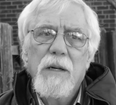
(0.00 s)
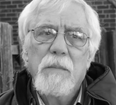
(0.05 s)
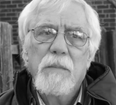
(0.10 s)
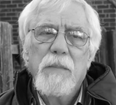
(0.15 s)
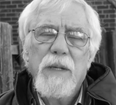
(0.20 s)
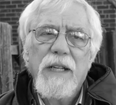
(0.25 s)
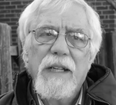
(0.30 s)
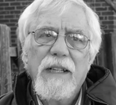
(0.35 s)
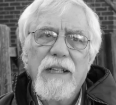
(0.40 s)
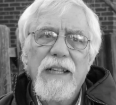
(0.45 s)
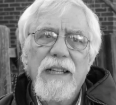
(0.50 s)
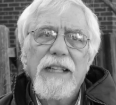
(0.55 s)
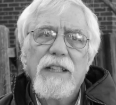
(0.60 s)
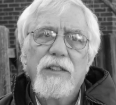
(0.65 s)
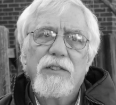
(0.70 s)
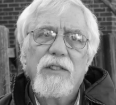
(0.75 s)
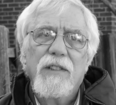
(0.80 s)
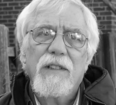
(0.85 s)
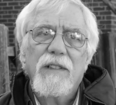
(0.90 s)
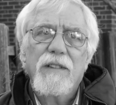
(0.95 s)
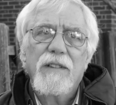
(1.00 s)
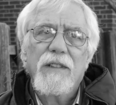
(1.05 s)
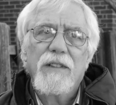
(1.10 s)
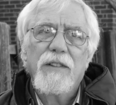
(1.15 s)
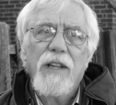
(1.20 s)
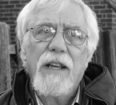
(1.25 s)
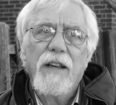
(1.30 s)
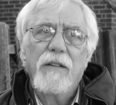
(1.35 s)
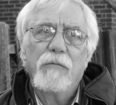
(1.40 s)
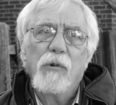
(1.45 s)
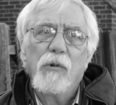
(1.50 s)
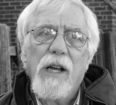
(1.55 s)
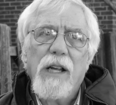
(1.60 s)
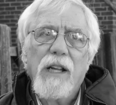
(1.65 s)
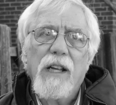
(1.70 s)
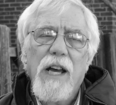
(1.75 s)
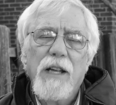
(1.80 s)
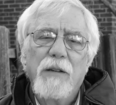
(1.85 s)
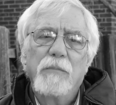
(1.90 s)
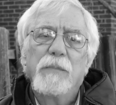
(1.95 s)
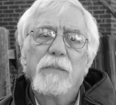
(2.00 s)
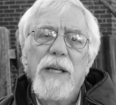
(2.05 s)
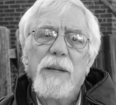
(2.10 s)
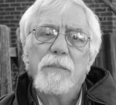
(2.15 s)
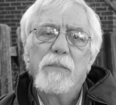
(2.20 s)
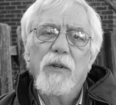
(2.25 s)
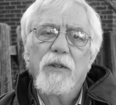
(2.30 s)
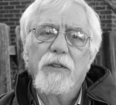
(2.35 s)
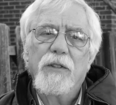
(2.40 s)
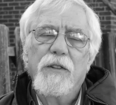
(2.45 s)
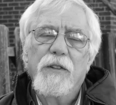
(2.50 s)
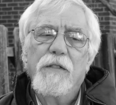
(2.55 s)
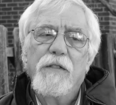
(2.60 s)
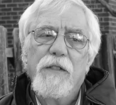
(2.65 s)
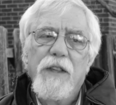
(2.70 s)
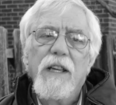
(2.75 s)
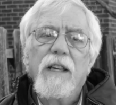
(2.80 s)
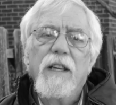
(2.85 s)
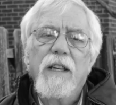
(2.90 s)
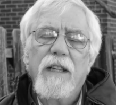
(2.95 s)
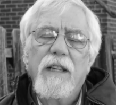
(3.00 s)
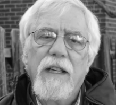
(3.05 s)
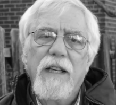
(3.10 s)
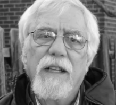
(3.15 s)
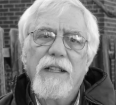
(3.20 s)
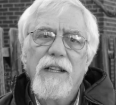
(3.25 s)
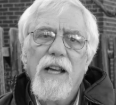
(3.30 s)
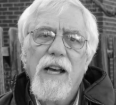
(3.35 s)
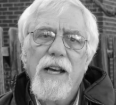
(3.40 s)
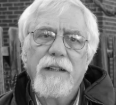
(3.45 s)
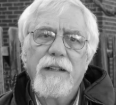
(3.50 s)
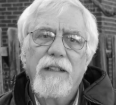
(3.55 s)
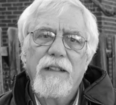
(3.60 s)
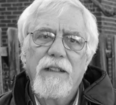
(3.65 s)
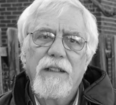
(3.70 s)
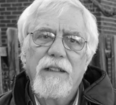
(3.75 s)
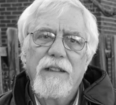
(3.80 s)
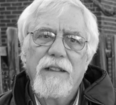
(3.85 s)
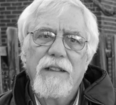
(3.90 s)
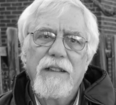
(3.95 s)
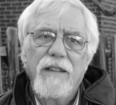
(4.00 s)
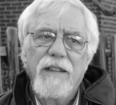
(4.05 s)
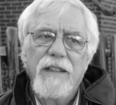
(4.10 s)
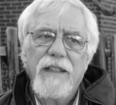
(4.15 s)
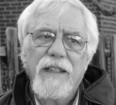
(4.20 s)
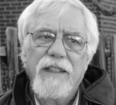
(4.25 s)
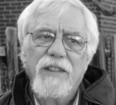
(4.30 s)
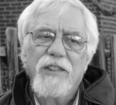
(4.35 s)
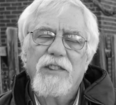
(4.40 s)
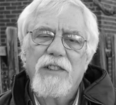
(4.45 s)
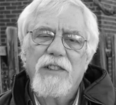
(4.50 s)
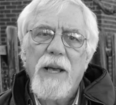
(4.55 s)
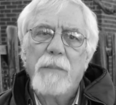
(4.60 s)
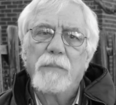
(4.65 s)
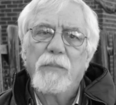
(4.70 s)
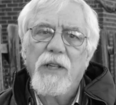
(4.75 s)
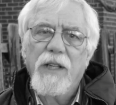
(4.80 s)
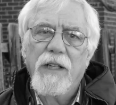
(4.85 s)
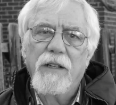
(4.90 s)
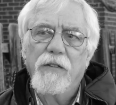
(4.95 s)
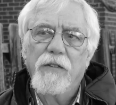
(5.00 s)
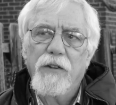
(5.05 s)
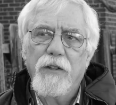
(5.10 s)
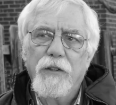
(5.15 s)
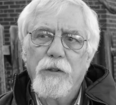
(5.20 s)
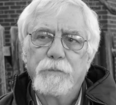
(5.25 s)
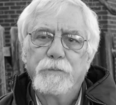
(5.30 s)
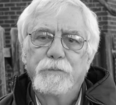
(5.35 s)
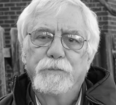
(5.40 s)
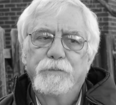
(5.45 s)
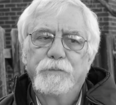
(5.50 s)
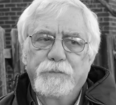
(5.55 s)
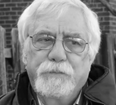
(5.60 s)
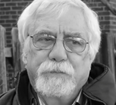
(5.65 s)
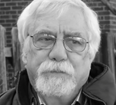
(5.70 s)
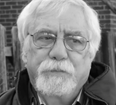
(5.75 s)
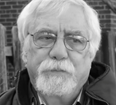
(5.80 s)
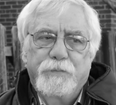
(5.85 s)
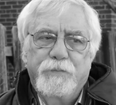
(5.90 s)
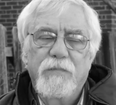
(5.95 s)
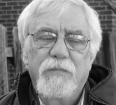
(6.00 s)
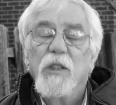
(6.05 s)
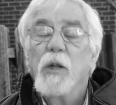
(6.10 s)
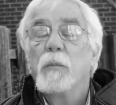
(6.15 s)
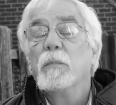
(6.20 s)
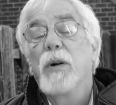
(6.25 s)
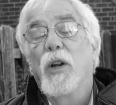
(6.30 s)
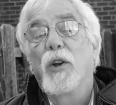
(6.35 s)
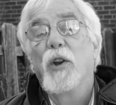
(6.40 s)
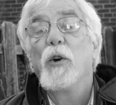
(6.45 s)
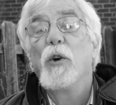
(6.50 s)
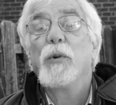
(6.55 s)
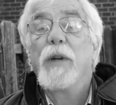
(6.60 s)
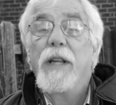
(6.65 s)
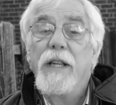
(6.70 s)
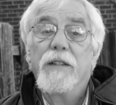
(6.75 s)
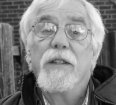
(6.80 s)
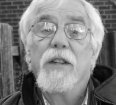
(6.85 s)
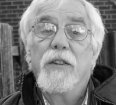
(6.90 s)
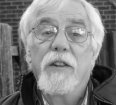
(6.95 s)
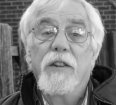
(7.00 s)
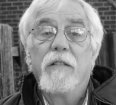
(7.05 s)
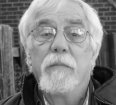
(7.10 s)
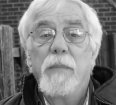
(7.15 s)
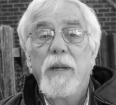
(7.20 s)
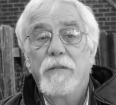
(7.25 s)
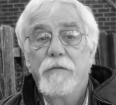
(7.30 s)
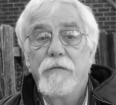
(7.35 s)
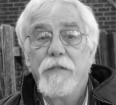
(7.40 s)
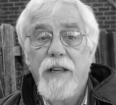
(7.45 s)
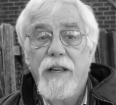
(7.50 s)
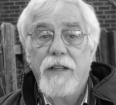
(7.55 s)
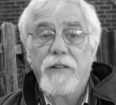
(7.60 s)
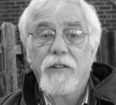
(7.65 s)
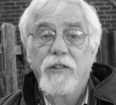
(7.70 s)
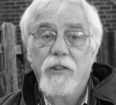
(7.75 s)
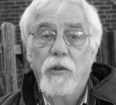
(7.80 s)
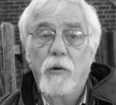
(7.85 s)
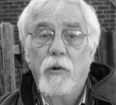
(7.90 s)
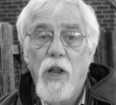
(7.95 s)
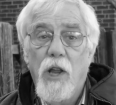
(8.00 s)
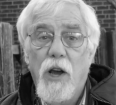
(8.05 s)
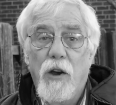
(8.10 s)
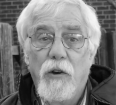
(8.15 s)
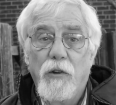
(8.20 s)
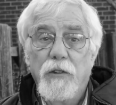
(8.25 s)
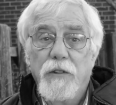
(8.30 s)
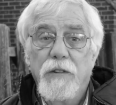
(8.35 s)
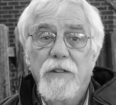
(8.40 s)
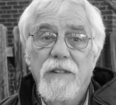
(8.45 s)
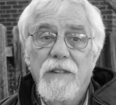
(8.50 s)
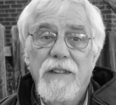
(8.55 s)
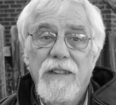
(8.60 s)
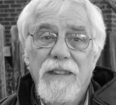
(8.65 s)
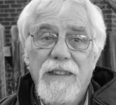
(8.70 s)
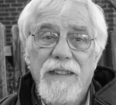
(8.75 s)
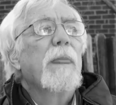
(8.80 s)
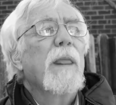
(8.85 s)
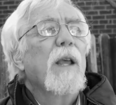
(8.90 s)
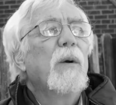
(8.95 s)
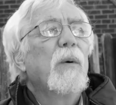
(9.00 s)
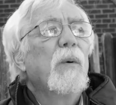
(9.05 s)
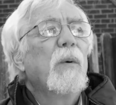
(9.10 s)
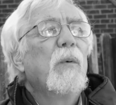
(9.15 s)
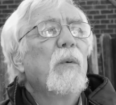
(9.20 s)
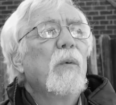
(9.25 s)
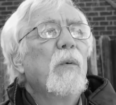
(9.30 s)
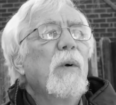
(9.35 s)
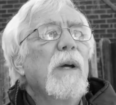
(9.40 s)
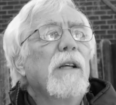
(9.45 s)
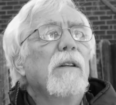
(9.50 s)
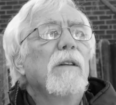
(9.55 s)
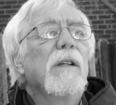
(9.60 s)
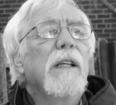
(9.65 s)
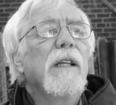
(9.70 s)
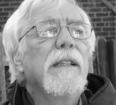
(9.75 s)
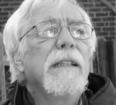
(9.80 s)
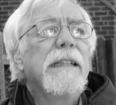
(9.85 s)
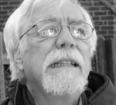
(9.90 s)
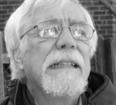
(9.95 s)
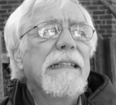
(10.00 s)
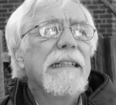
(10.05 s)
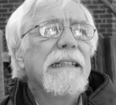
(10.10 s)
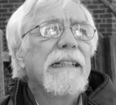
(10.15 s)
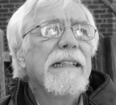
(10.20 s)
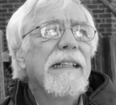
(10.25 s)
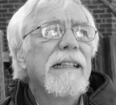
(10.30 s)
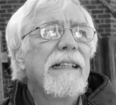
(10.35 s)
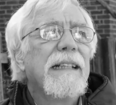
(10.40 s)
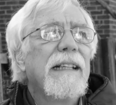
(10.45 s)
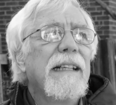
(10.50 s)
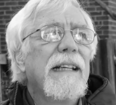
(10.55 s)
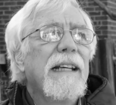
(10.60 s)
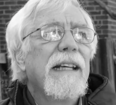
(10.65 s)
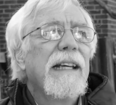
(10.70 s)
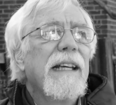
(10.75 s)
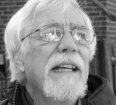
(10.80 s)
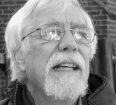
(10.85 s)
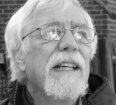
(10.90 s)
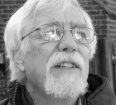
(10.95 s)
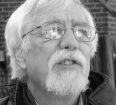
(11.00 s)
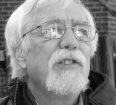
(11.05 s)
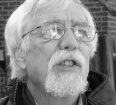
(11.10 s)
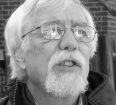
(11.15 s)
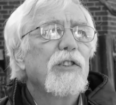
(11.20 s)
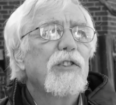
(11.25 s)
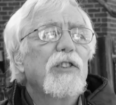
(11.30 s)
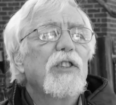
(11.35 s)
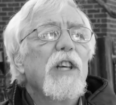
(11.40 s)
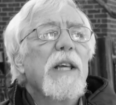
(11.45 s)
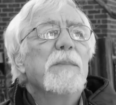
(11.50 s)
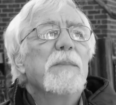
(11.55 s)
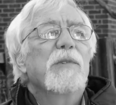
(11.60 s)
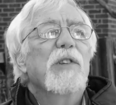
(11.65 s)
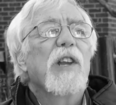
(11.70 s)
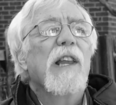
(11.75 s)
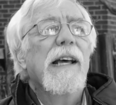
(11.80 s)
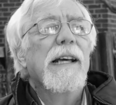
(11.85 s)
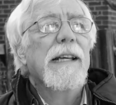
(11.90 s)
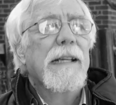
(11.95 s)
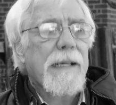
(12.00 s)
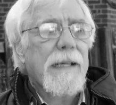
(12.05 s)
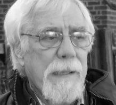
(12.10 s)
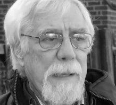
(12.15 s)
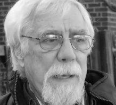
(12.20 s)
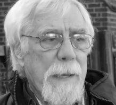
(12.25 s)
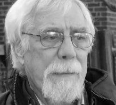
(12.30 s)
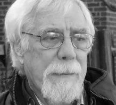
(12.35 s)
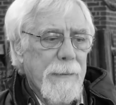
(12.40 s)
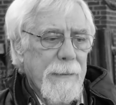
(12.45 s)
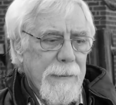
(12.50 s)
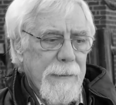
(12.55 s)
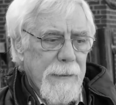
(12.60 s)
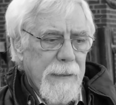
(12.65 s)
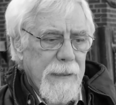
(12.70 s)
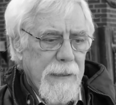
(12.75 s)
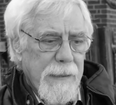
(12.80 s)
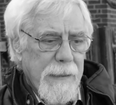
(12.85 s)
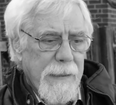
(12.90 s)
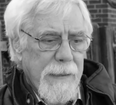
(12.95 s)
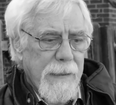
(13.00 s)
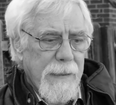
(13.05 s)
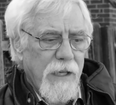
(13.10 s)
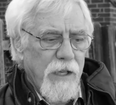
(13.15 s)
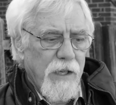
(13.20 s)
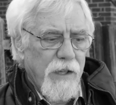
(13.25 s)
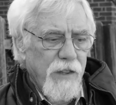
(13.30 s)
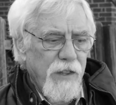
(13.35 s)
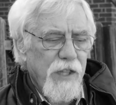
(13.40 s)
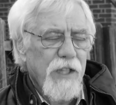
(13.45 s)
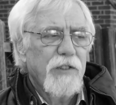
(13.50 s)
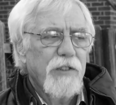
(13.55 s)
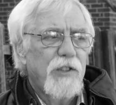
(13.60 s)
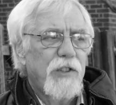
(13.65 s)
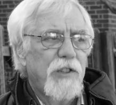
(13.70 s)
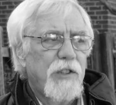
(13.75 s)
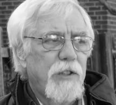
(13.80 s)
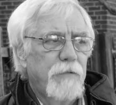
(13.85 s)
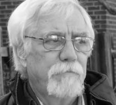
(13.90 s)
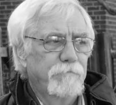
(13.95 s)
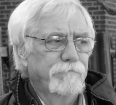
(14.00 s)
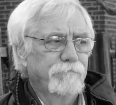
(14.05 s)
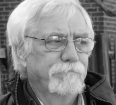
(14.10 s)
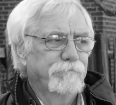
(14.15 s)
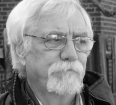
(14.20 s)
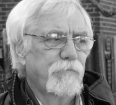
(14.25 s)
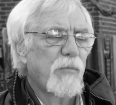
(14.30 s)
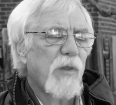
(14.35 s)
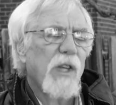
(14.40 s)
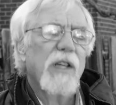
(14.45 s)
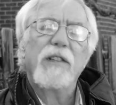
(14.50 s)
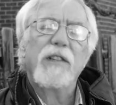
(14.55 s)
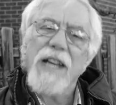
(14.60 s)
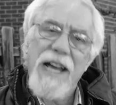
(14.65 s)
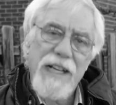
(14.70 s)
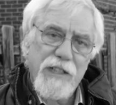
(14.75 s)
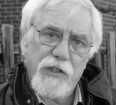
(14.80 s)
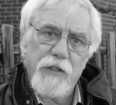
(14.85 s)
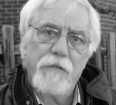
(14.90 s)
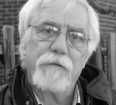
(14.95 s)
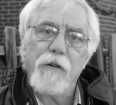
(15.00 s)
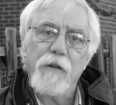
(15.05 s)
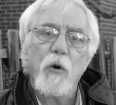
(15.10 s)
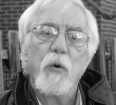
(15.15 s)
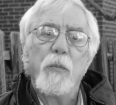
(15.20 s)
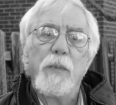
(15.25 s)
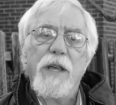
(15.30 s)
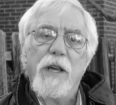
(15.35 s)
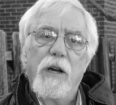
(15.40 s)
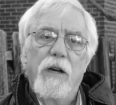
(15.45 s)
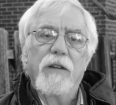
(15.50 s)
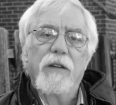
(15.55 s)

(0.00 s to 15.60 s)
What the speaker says: but at least have we gotten people to thinking and not accepting the baloney that they've been fed so long. Well, it just seems like this taxophobia